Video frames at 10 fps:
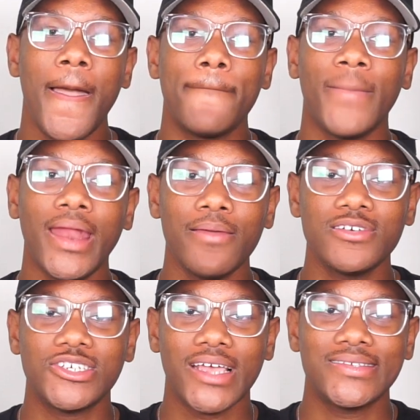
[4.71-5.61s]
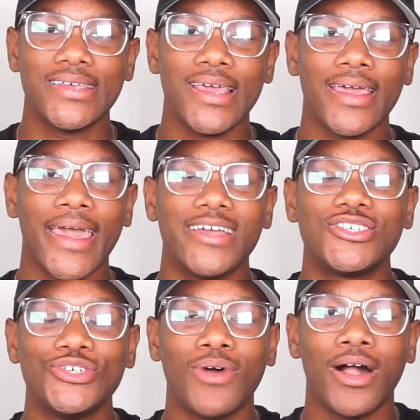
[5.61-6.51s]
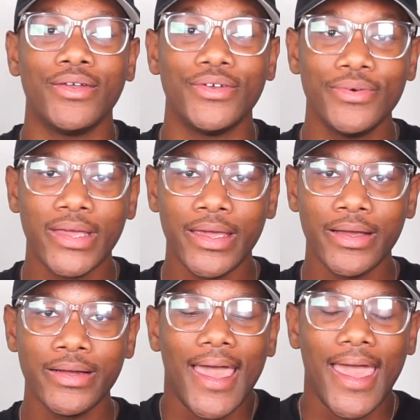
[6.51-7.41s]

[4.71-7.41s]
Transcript: My name is JC, in case you are new here.